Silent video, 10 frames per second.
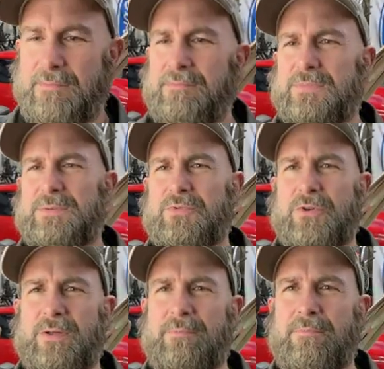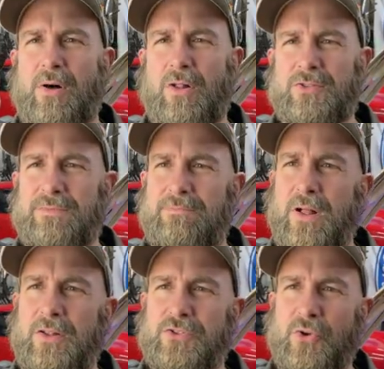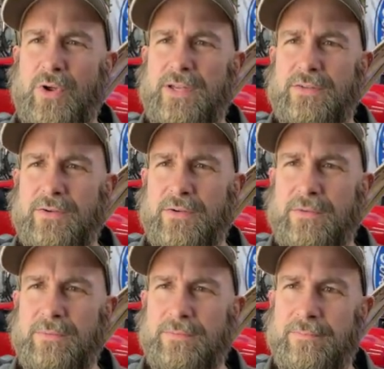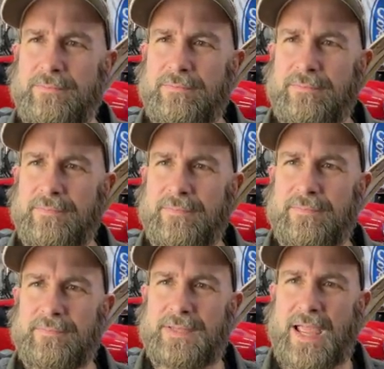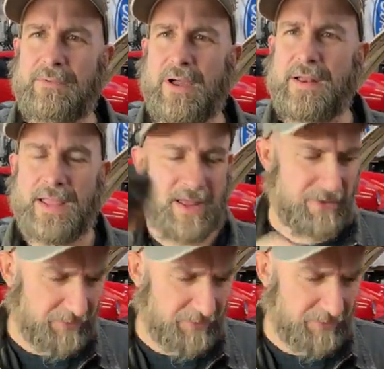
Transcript: some sort of ball joint or tie rod end or